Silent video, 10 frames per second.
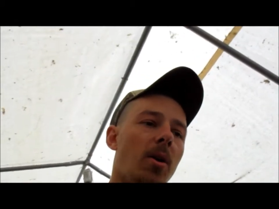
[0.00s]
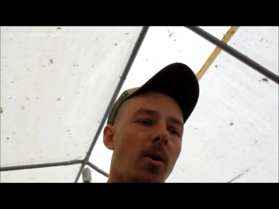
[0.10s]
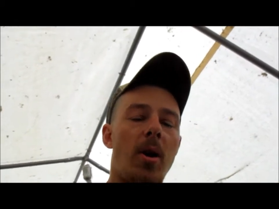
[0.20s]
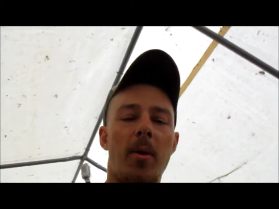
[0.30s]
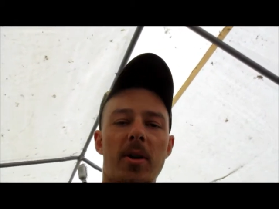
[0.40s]

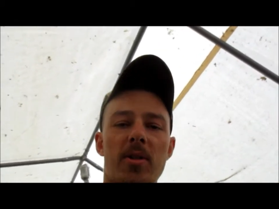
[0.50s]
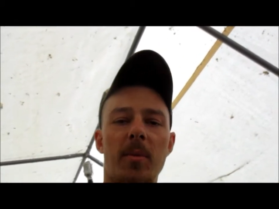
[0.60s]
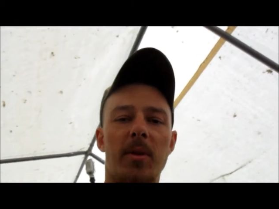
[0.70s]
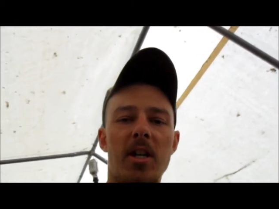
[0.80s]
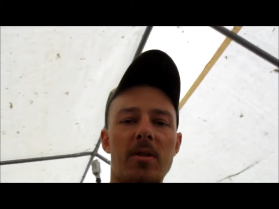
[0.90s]
or I want to do
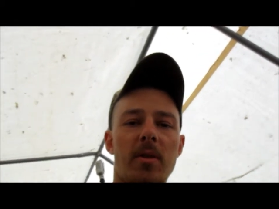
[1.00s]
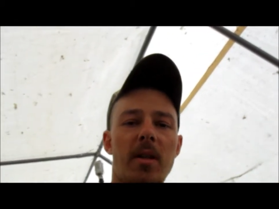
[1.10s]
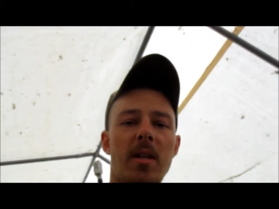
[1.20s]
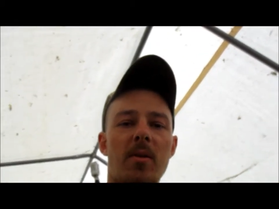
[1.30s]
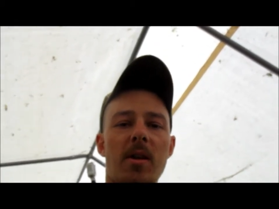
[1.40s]
something custom with it
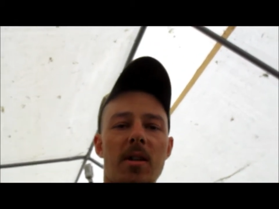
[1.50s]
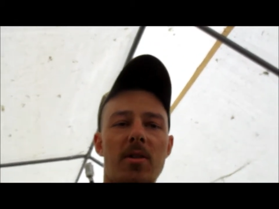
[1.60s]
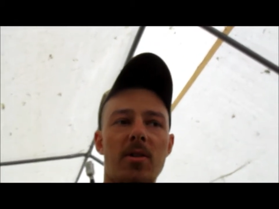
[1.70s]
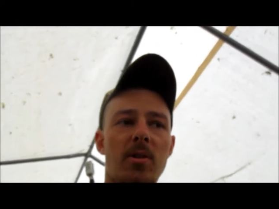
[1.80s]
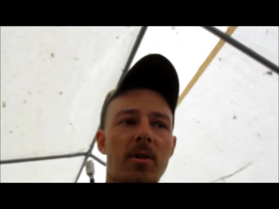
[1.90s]
anyway,
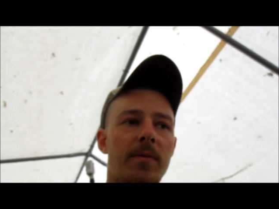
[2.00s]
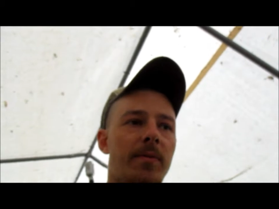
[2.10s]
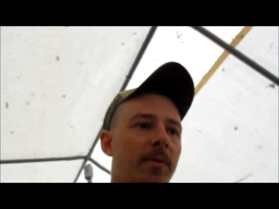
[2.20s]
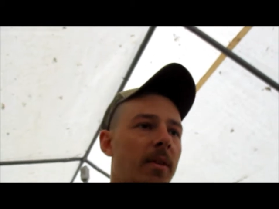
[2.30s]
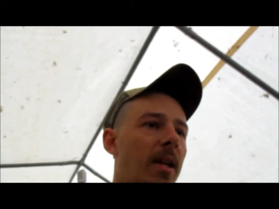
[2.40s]
so
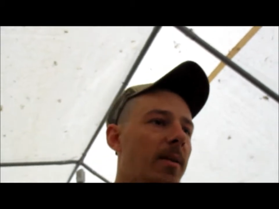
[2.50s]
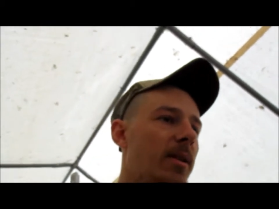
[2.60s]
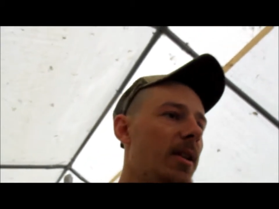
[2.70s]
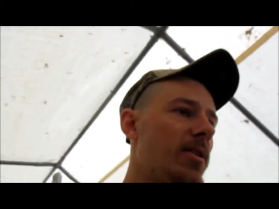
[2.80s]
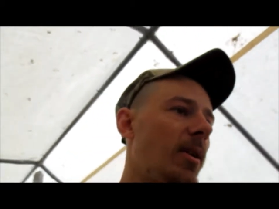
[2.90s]
anyway, you
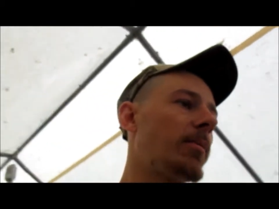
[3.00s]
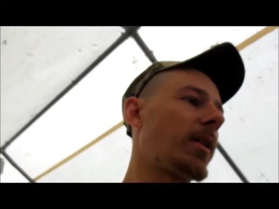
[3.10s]
get something like